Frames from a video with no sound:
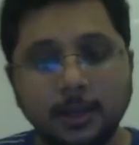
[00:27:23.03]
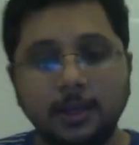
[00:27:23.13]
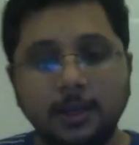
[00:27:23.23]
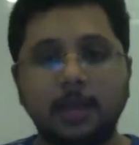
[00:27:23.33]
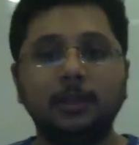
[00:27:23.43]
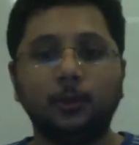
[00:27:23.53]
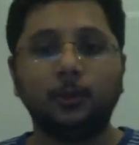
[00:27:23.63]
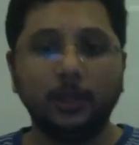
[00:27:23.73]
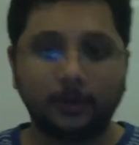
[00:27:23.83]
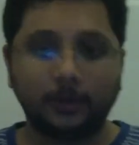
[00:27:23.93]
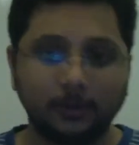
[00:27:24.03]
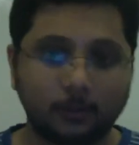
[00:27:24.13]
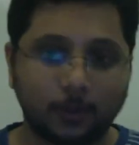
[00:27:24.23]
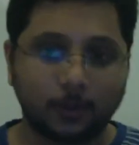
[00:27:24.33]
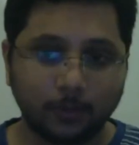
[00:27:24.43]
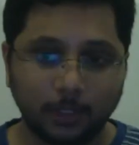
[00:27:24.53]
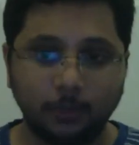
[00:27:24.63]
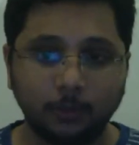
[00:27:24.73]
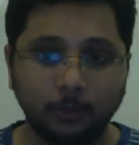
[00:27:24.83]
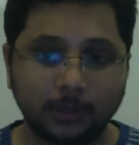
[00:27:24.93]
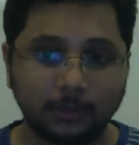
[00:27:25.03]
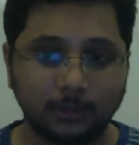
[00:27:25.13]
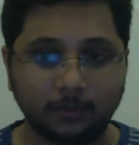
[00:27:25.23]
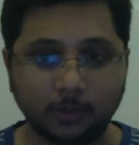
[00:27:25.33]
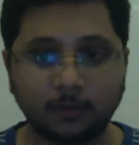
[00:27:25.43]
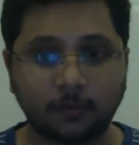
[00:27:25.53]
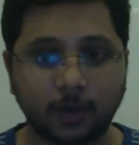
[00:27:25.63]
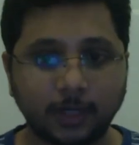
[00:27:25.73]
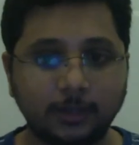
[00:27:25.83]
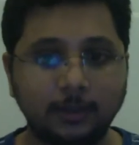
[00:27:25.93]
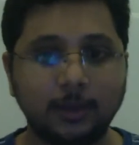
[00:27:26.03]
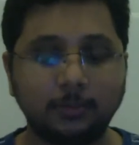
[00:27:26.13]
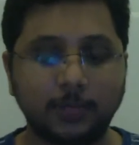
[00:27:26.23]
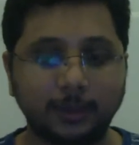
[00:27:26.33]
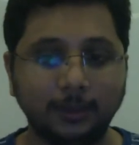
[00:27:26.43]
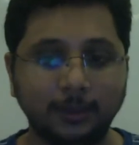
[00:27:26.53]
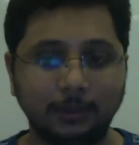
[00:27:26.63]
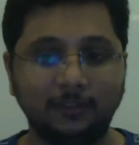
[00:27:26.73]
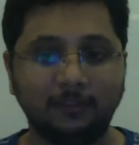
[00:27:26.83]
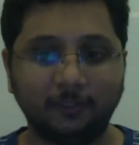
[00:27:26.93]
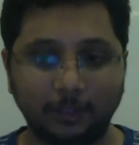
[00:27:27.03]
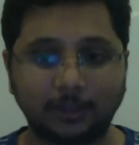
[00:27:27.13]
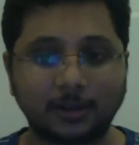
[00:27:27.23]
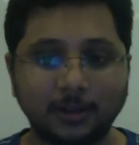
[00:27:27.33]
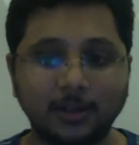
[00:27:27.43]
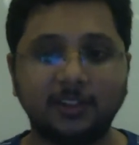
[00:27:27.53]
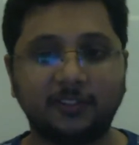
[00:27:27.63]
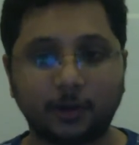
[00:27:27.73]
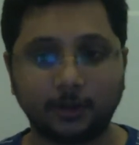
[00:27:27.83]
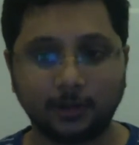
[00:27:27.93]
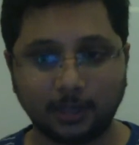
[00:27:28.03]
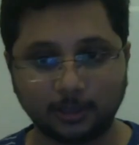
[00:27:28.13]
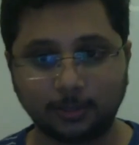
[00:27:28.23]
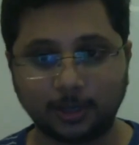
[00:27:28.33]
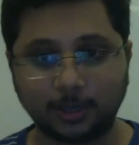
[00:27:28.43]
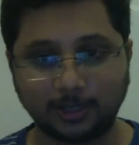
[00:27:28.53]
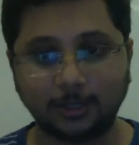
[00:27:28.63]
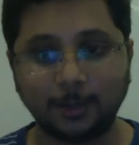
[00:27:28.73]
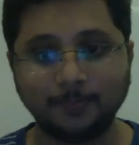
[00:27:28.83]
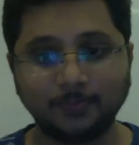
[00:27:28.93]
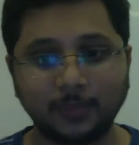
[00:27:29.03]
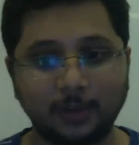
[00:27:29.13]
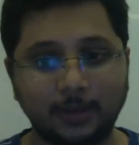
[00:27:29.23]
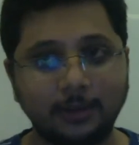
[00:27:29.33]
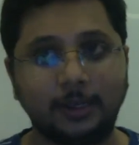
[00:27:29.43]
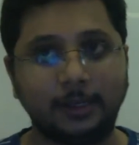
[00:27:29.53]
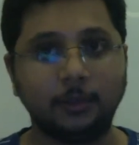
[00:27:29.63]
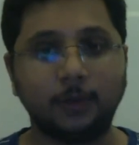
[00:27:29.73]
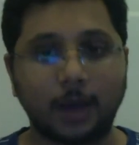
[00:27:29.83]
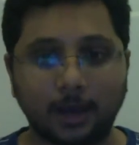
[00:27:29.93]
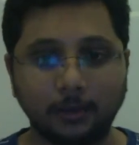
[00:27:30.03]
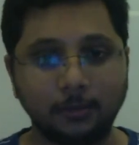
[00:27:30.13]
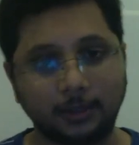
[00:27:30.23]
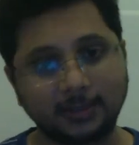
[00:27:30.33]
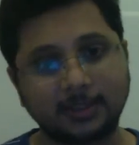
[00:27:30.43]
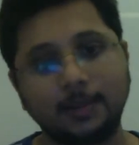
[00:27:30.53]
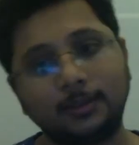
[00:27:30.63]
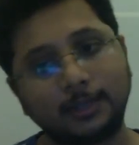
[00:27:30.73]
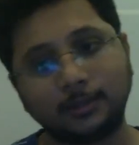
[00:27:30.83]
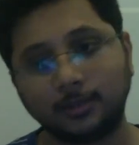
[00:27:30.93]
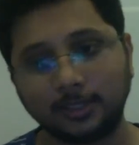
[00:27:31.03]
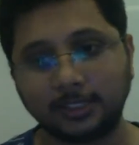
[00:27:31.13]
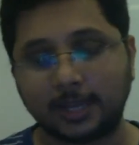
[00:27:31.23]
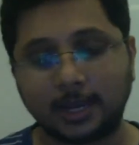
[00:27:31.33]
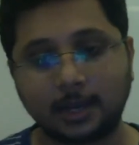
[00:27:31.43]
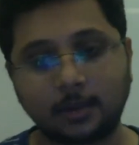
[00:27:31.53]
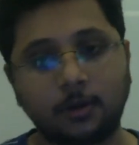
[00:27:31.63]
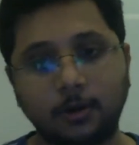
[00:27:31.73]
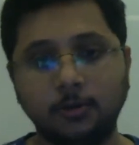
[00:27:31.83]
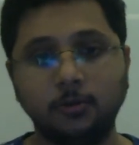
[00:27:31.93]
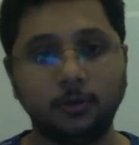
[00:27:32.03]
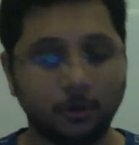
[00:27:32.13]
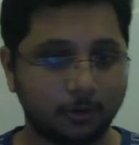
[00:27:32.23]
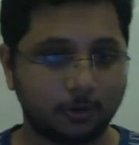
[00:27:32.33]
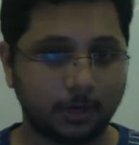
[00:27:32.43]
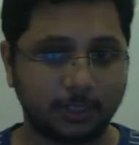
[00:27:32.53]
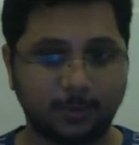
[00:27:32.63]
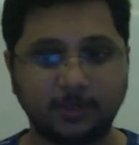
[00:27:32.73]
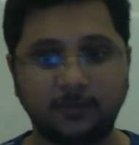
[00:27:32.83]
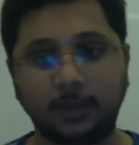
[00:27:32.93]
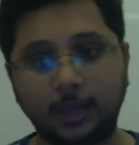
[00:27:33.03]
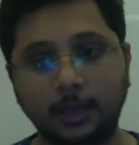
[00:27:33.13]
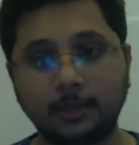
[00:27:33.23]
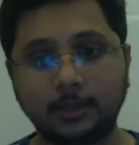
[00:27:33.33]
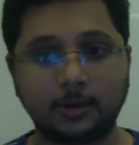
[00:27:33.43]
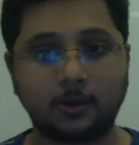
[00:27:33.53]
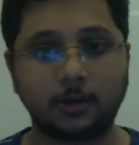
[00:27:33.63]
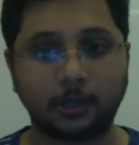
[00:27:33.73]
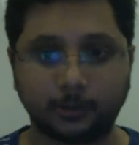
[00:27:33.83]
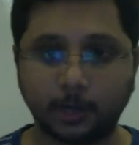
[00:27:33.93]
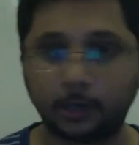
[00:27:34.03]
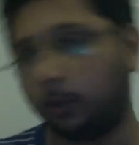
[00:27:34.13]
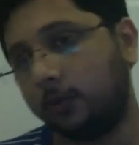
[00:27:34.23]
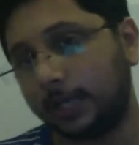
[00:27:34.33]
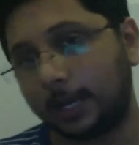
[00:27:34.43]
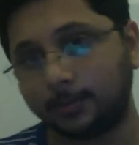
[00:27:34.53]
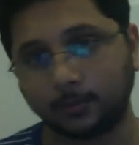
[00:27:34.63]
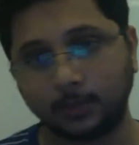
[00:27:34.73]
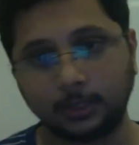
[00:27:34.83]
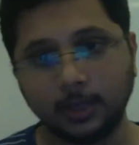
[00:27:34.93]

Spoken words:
And the only reason why we do that is if we find them technically fit for the other project, right? Like you understand the technology stack, or you know a specific area, or it overlaps with